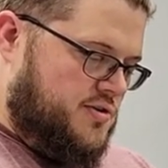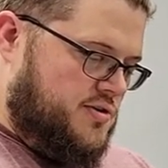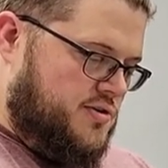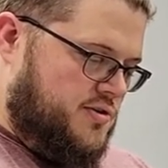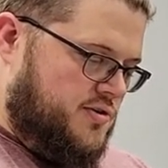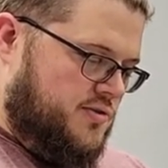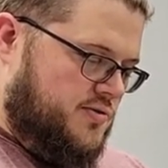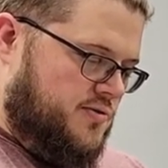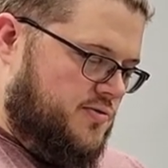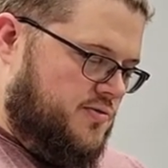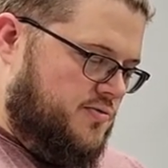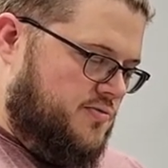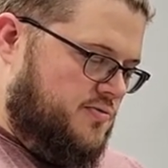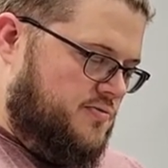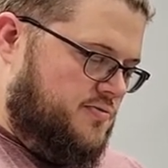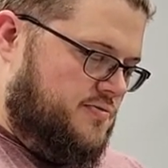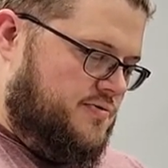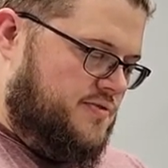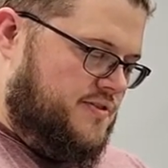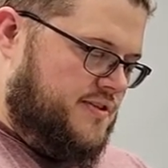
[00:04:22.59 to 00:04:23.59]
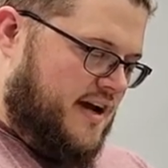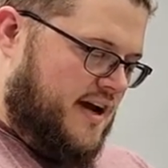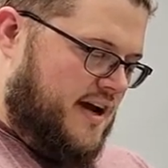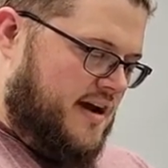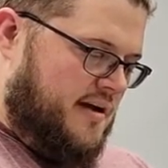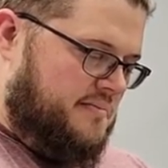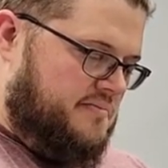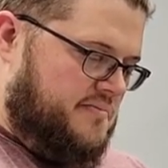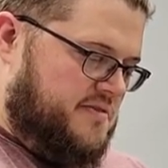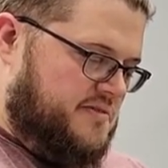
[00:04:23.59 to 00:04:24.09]
too
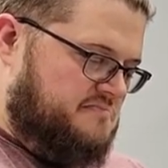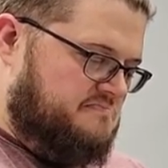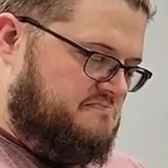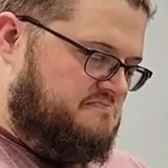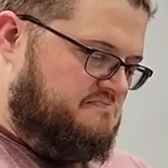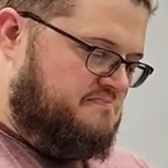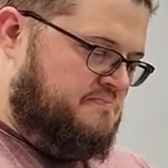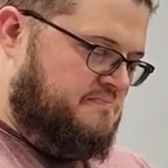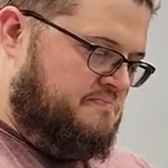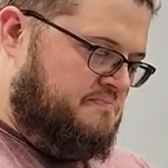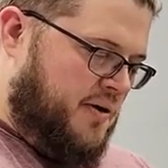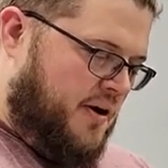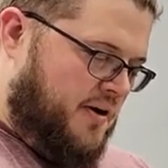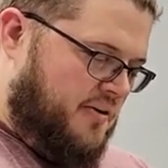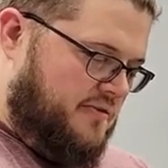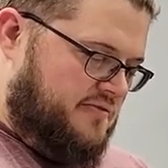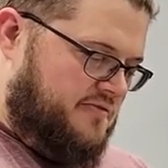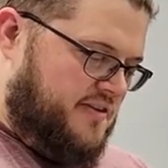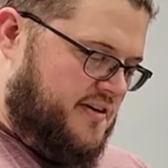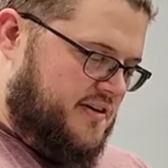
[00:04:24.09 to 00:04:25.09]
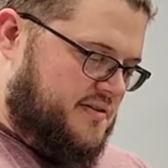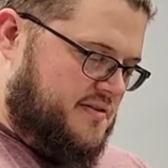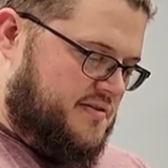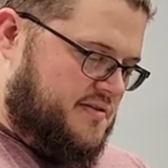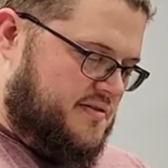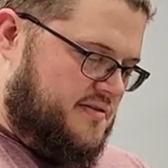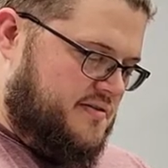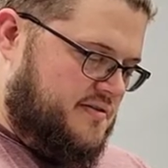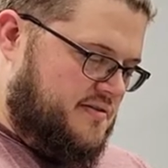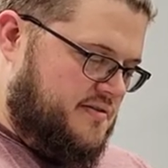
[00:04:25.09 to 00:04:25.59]
damned perfect.